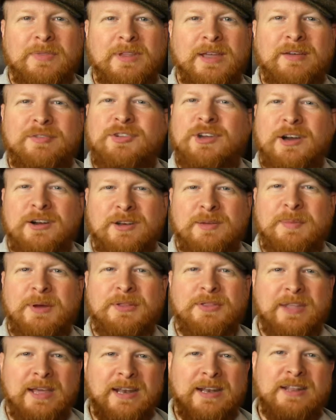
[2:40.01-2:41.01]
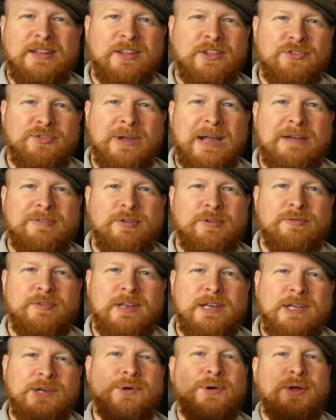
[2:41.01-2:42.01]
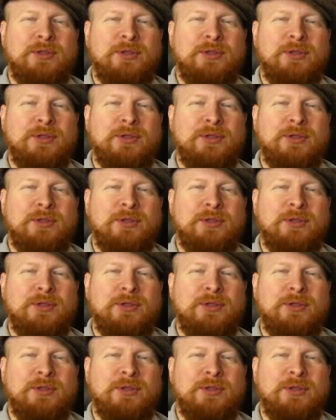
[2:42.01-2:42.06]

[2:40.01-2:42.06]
I've talked about that in the travel video.